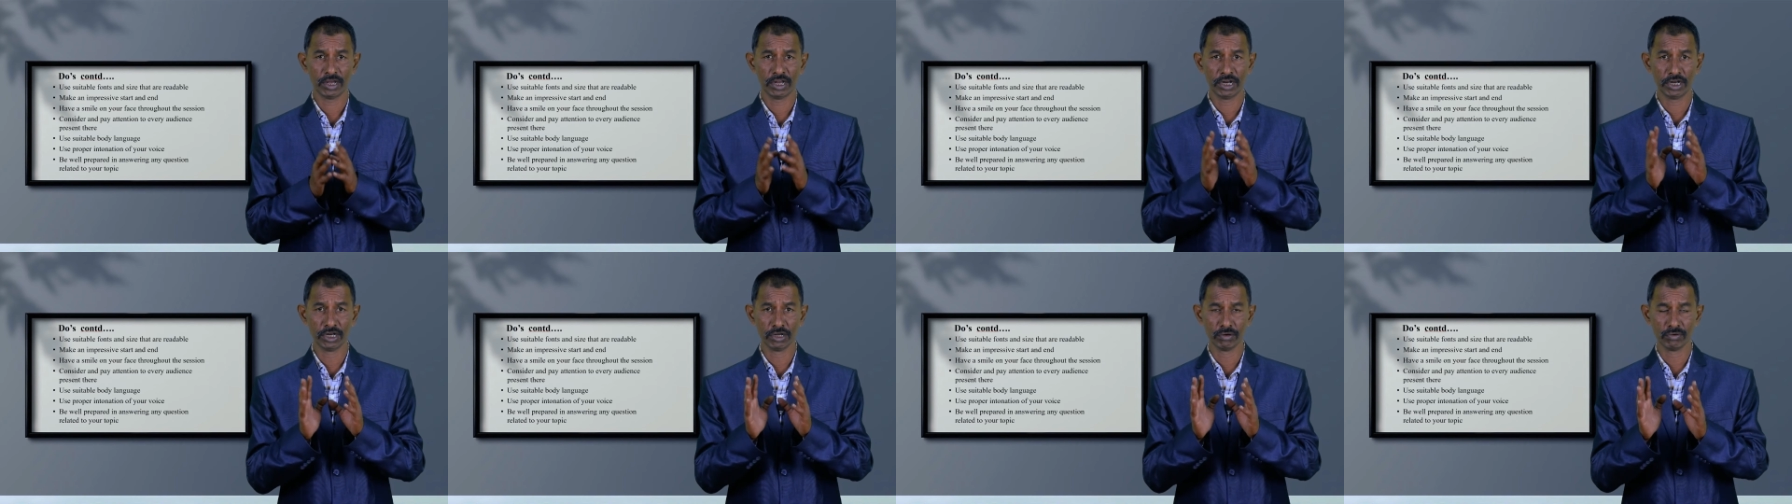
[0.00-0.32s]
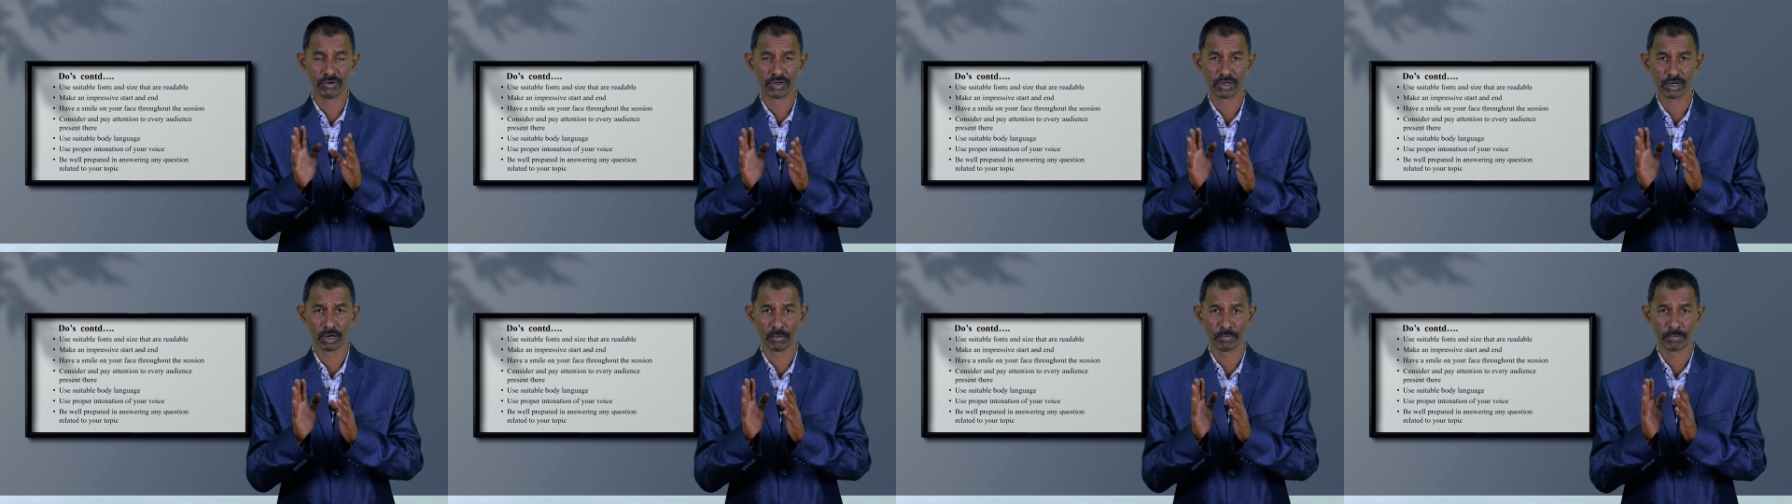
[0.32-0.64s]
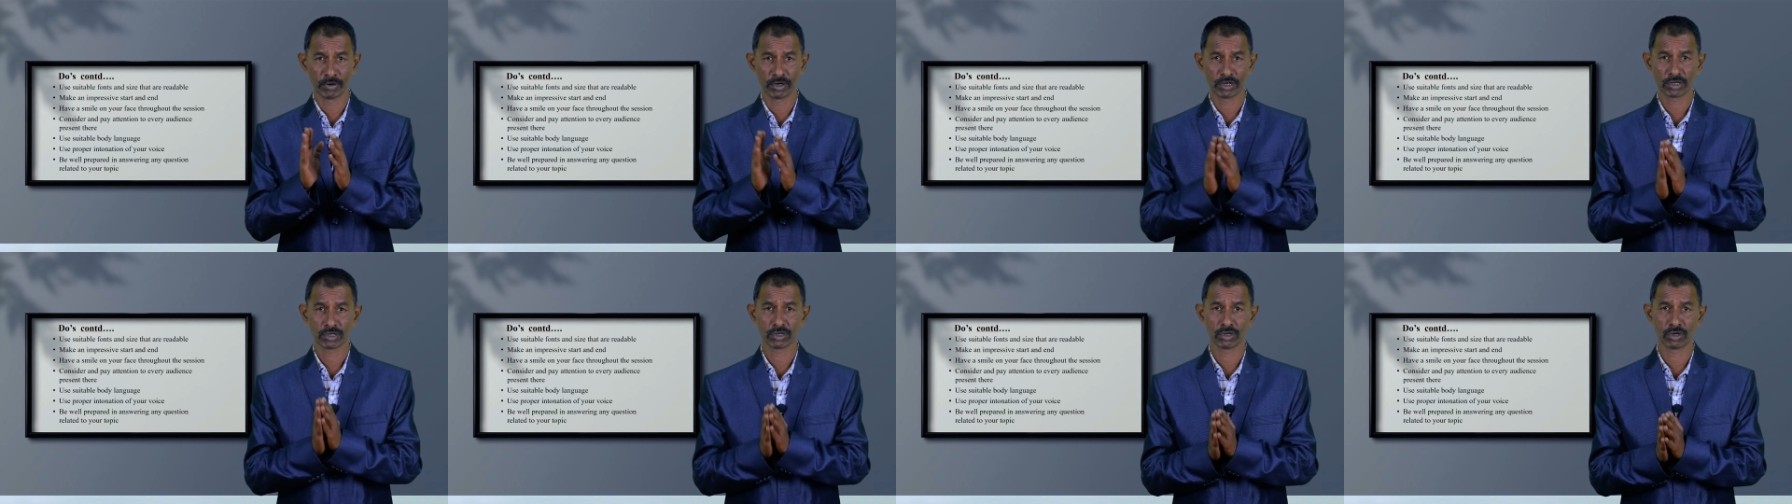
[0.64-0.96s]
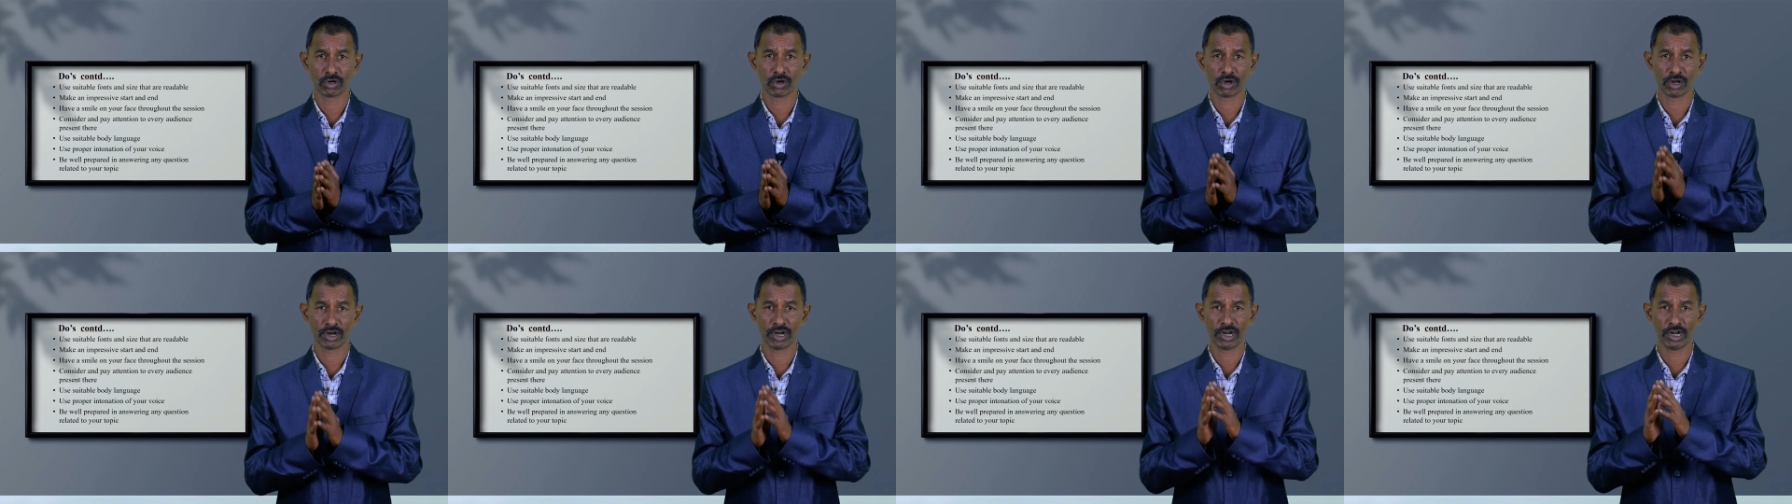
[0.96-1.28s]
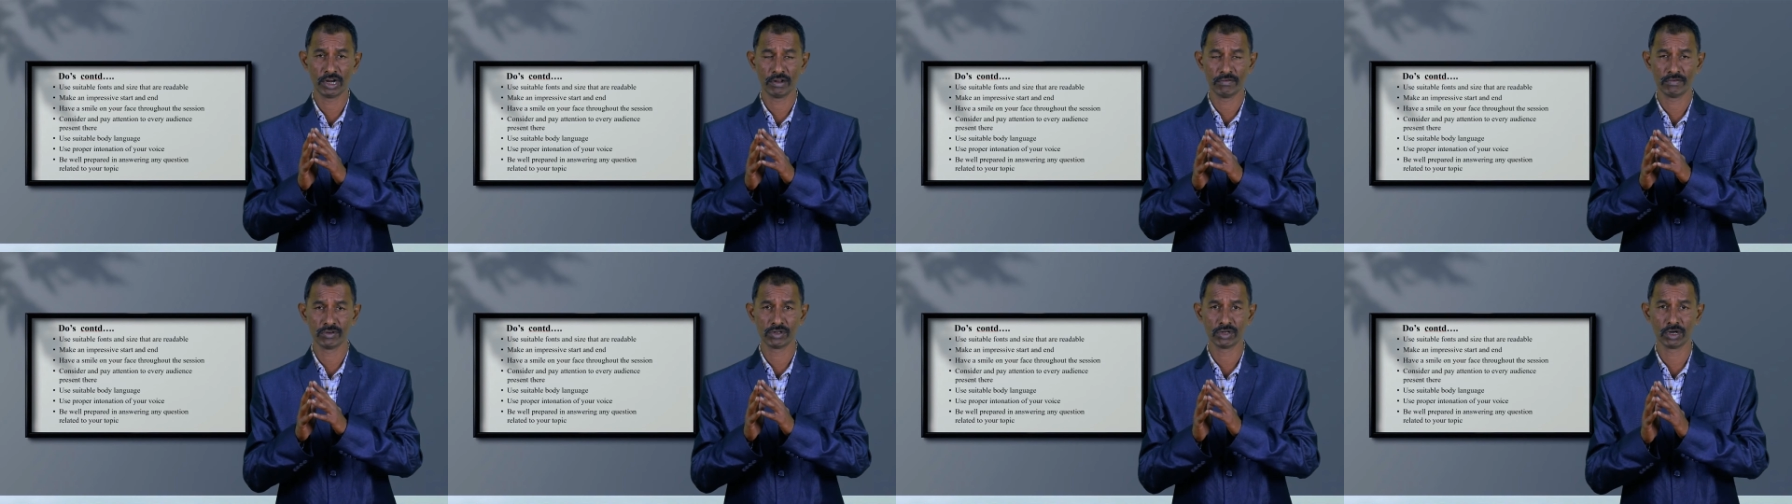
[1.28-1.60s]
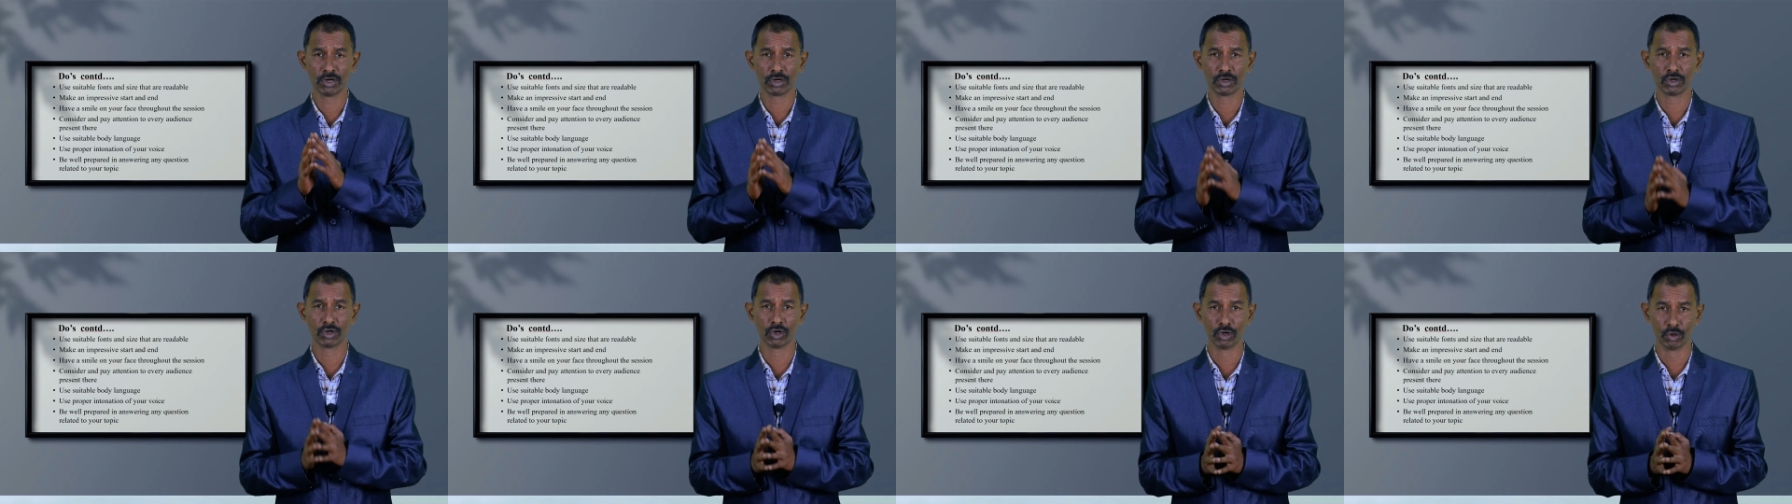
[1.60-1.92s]
individual person or
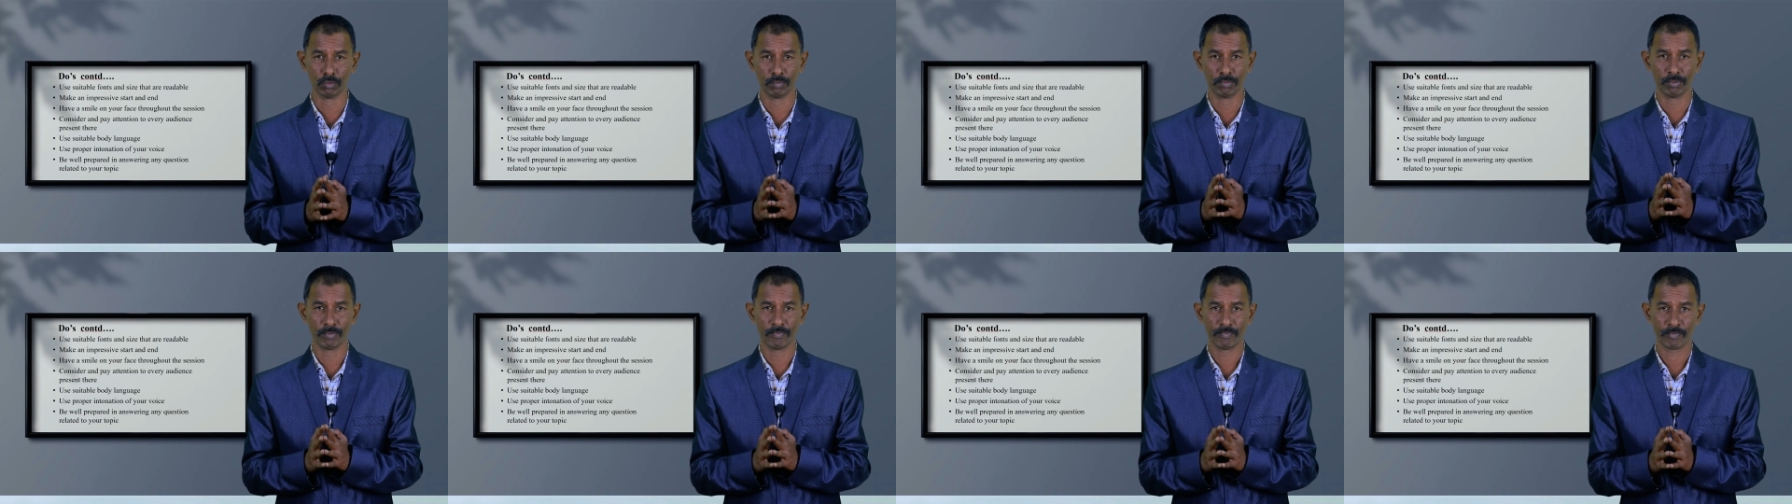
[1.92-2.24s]
individual group.